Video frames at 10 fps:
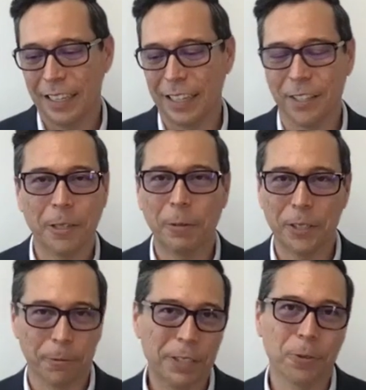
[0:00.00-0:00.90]
and knowing what
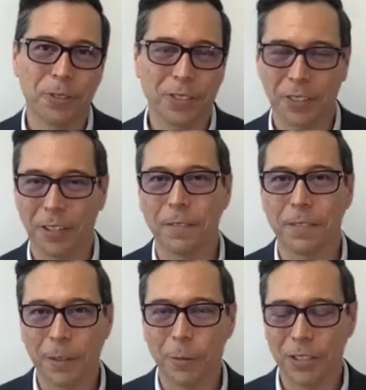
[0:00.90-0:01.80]
your resources are
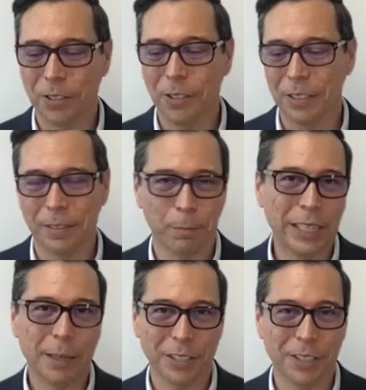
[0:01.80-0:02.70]
available to you and
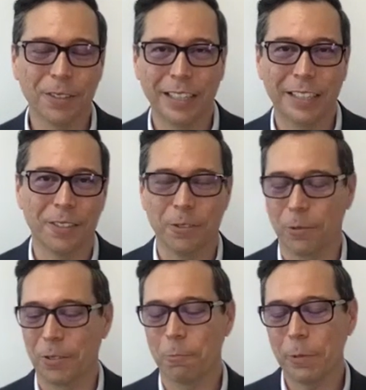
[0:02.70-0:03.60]
being able to utilize those
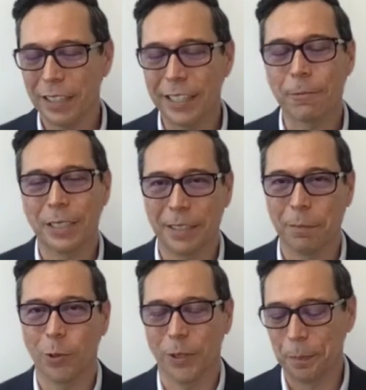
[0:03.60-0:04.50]
was really, really
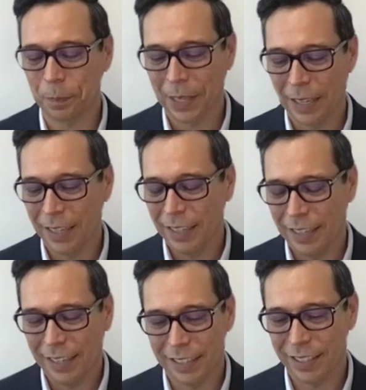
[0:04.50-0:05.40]
important.
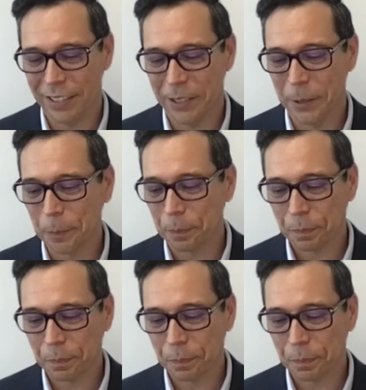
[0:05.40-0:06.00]
And so